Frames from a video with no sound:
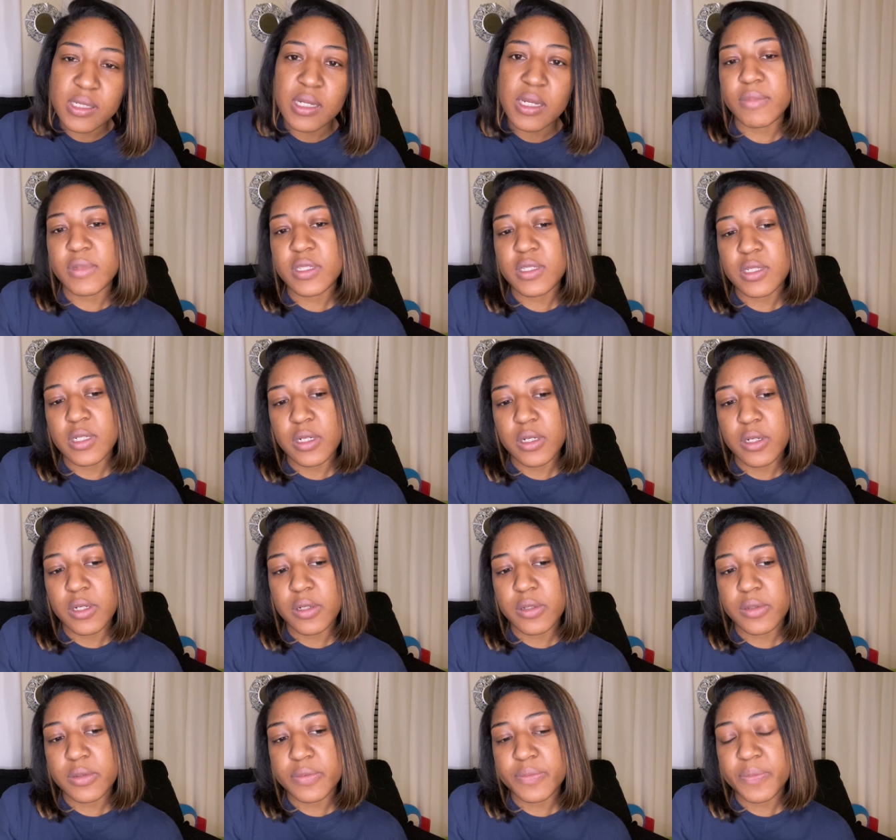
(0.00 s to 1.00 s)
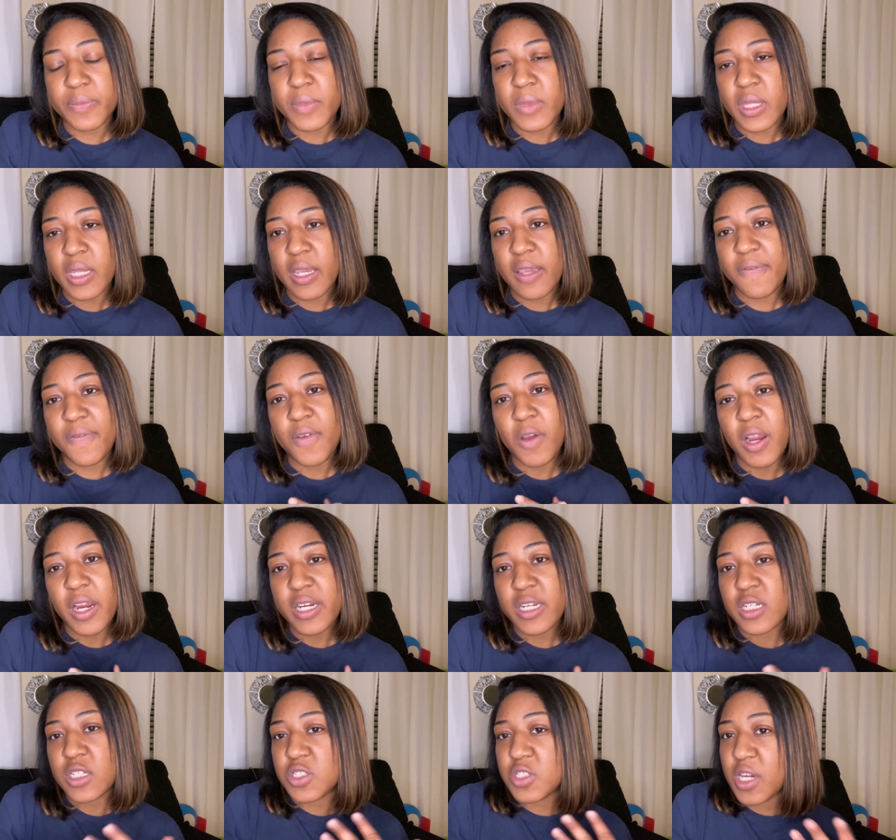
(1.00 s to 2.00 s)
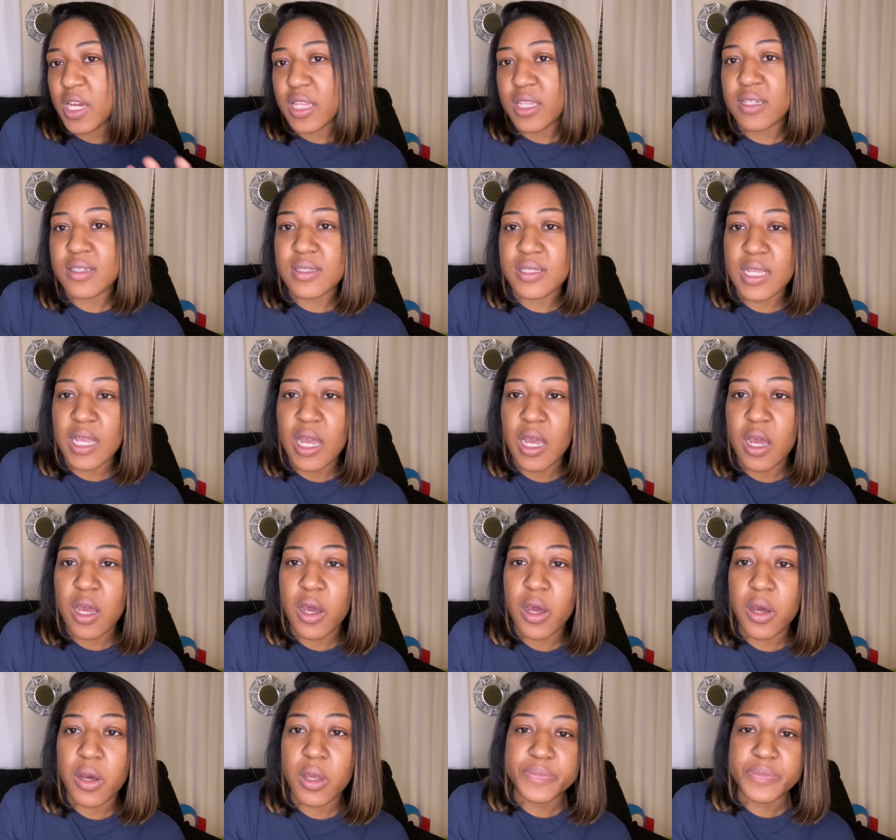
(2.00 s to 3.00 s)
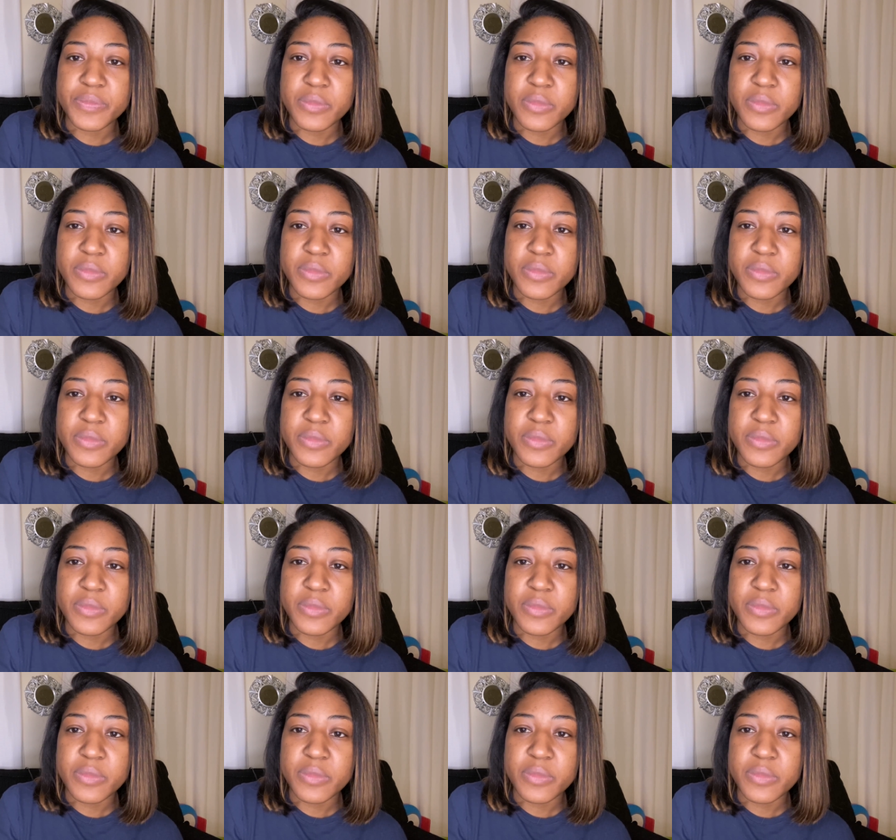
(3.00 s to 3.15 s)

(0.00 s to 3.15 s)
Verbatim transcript: So if you are gonna try this style,